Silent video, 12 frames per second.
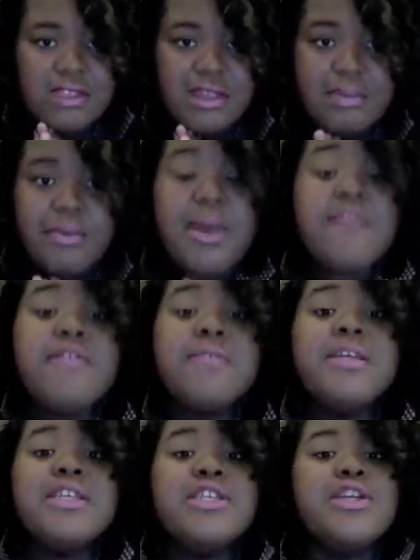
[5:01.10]
step away
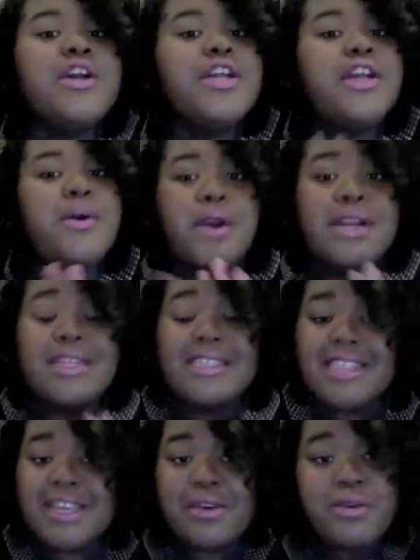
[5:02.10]
from this journey or
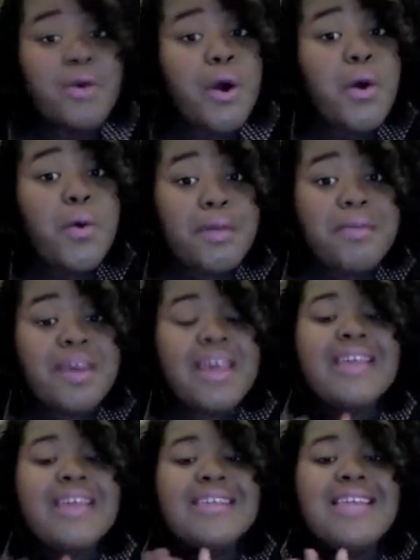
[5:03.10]
continue to roll with
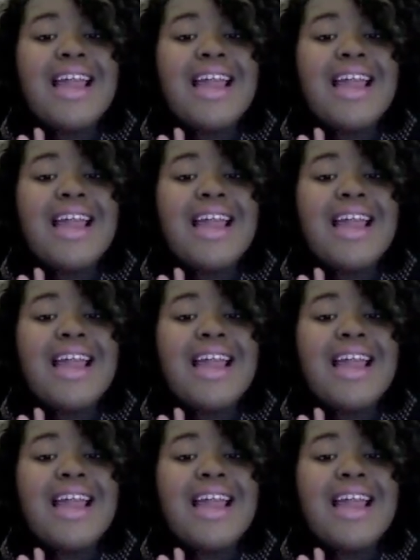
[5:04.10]
me, is